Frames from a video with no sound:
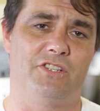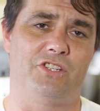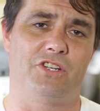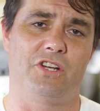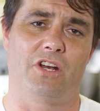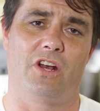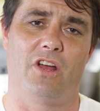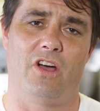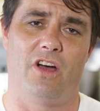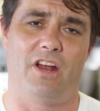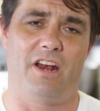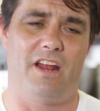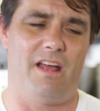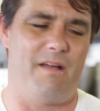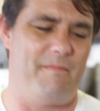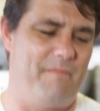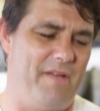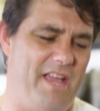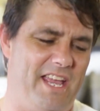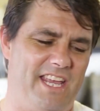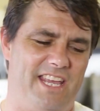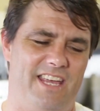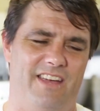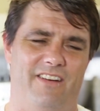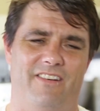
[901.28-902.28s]
shallot, and
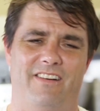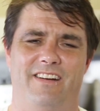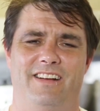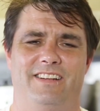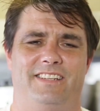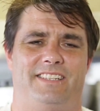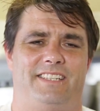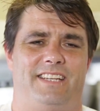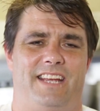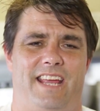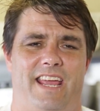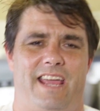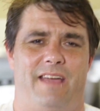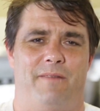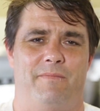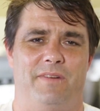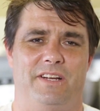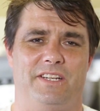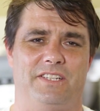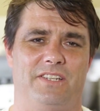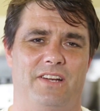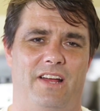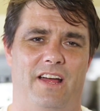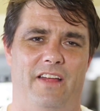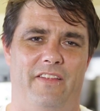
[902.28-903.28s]
make your own
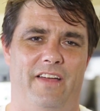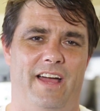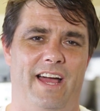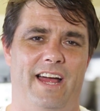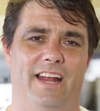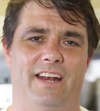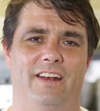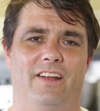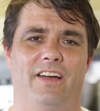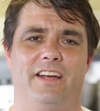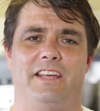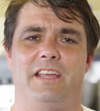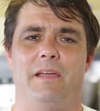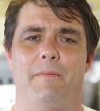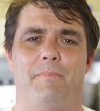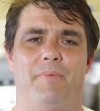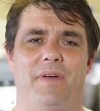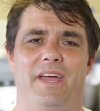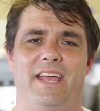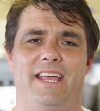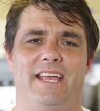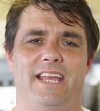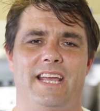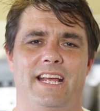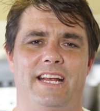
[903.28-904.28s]
sandwich like that, like your
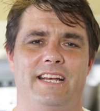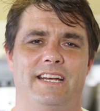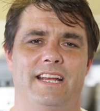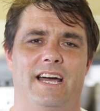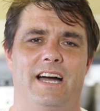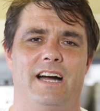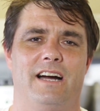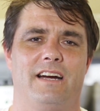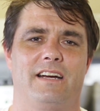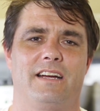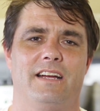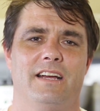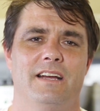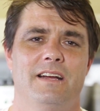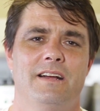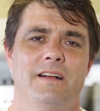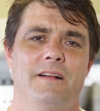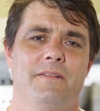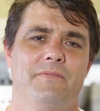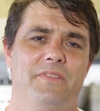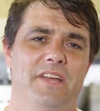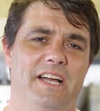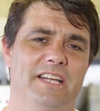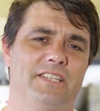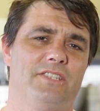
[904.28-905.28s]
Peking duck.
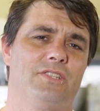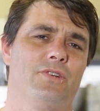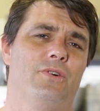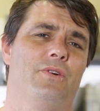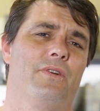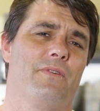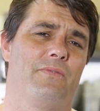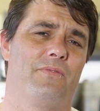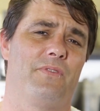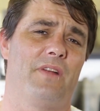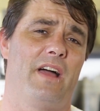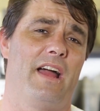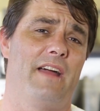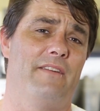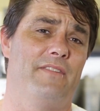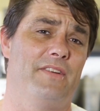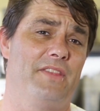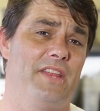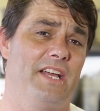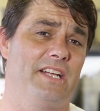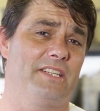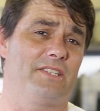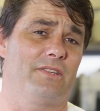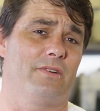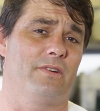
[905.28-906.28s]
that sort of flavor,
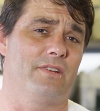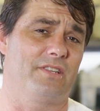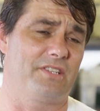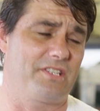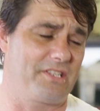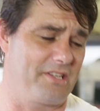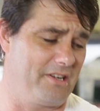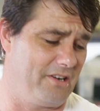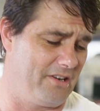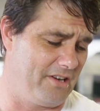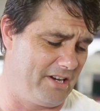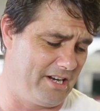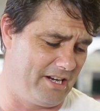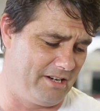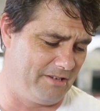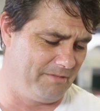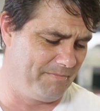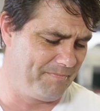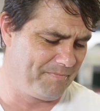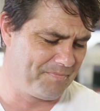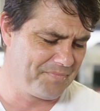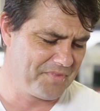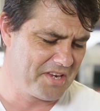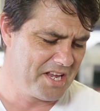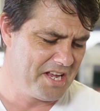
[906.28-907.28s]
that sort of style.
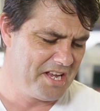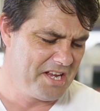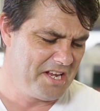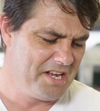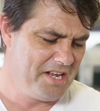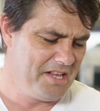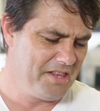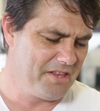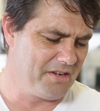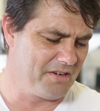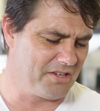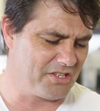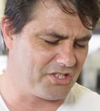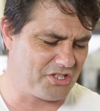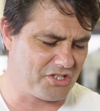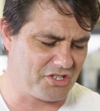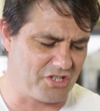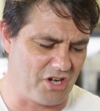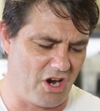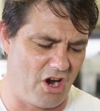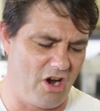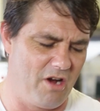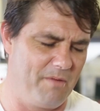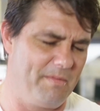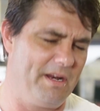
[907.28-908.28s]
There's
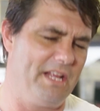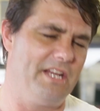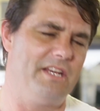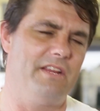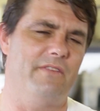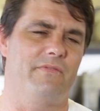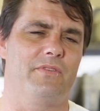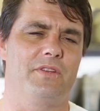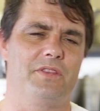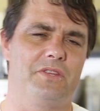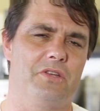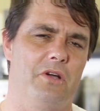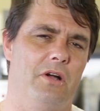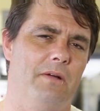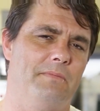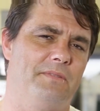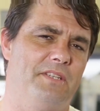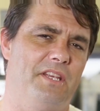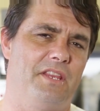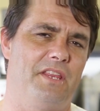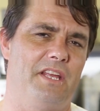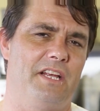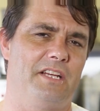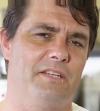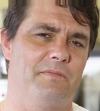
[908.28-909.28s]
so many different types
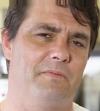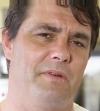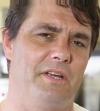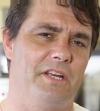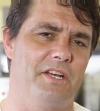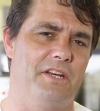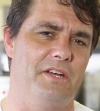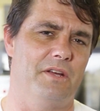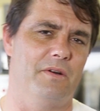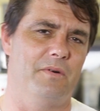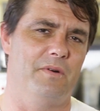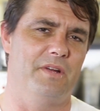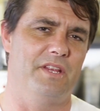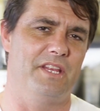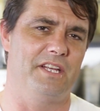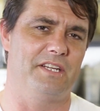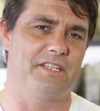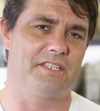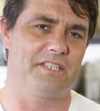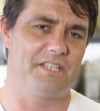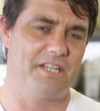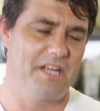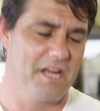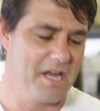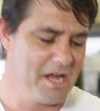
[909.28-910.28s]
of things we can do with
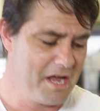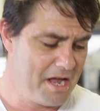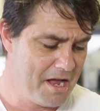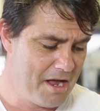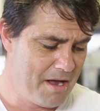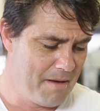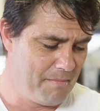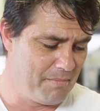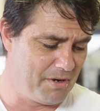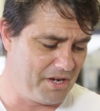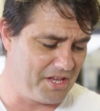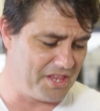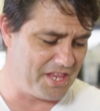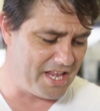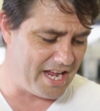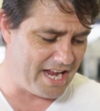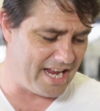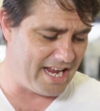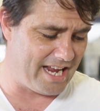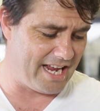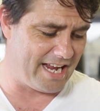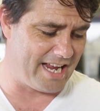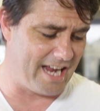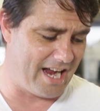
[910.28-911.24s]
this. But there you